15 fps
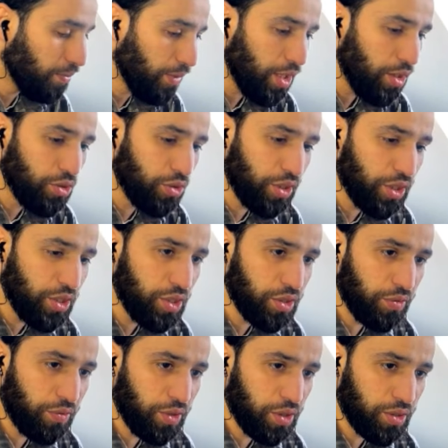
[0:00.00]
So this is
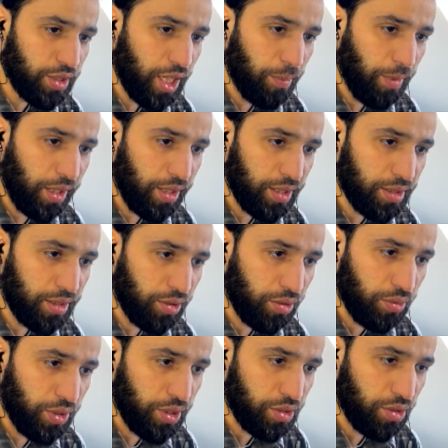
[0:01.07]
the first time I listened
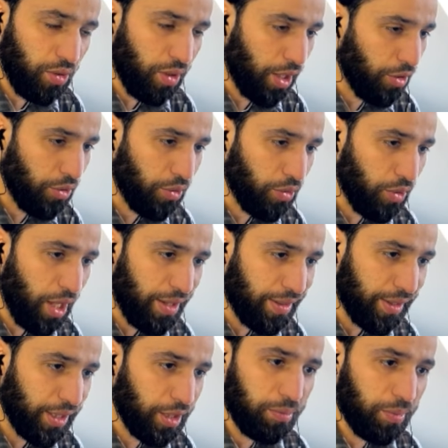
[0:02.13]
to this song. I know
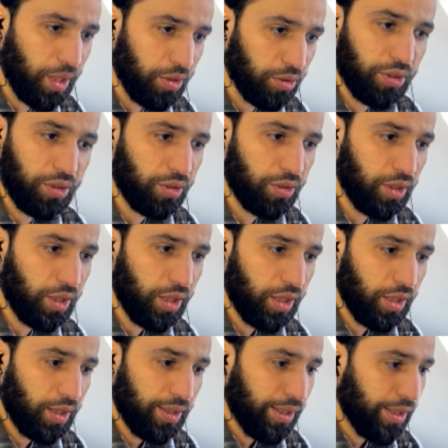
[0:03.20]
nothing about her,
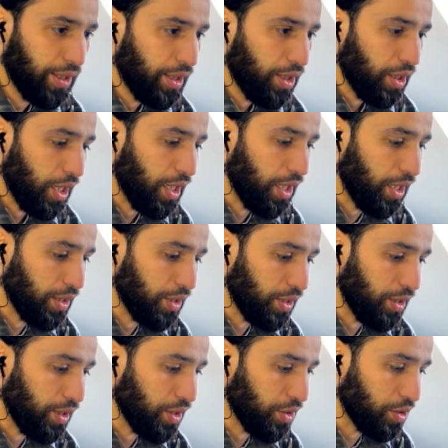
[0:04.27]
and
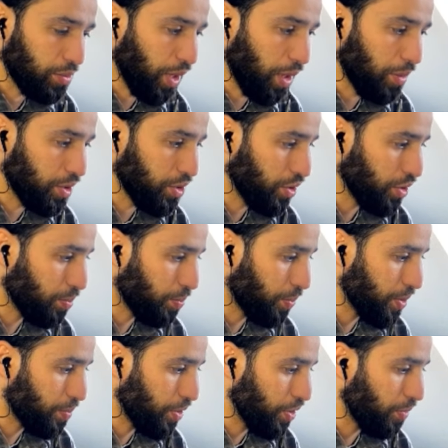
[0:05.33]
sometimes it just
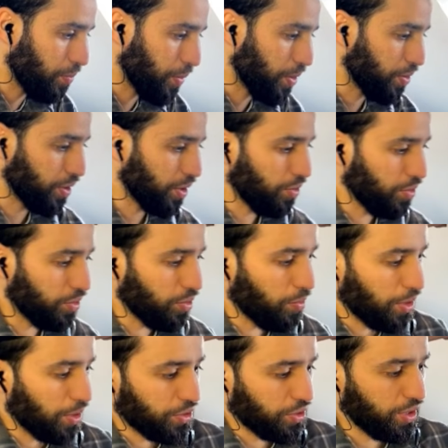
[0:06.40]
pisses me off because I don't know
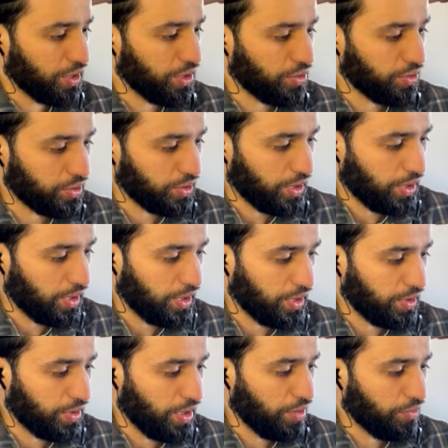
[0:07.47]
much singers,
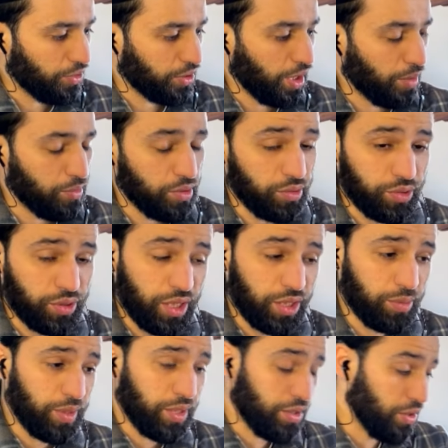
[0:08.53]
and every time you
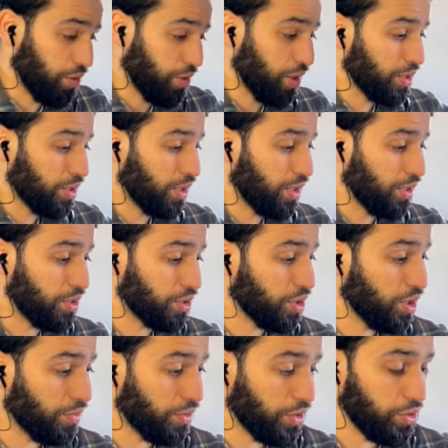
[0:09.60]
send me a suggestion I
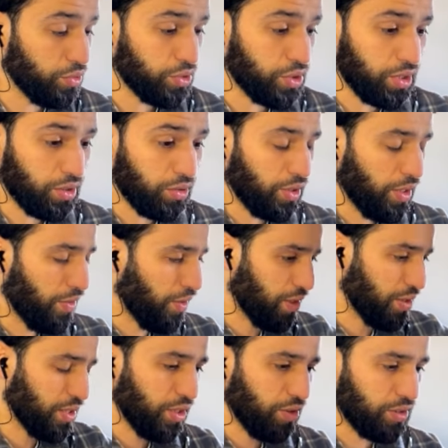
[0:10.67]
discover a new singer, and the
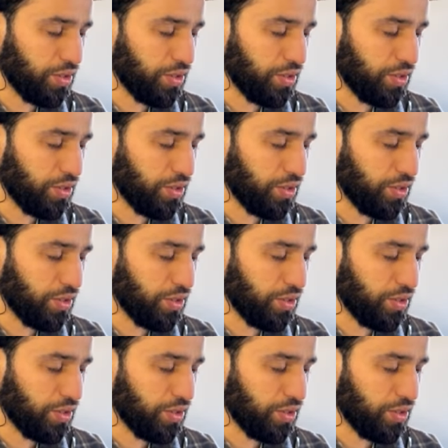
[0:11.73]
singer is